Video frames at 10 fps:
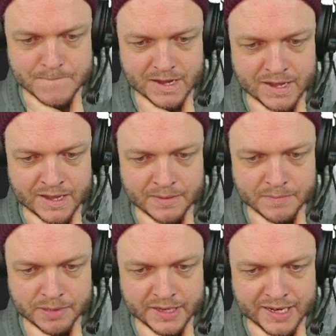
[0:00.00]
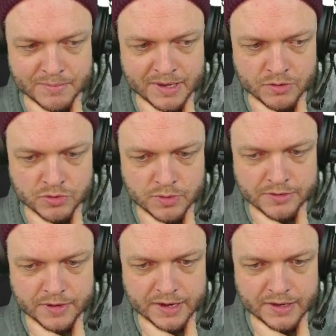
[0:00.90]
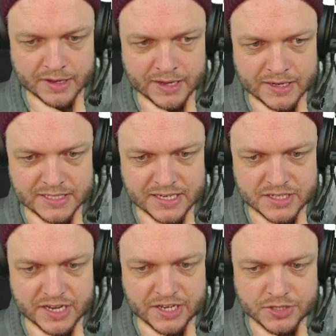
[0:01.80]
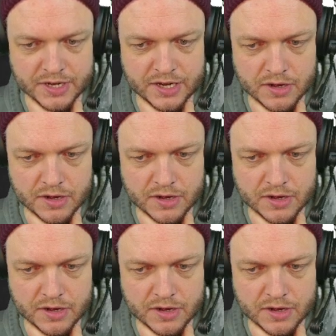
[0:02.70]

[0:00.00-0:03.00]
I play down my own One Ring. I kind of sense danger here.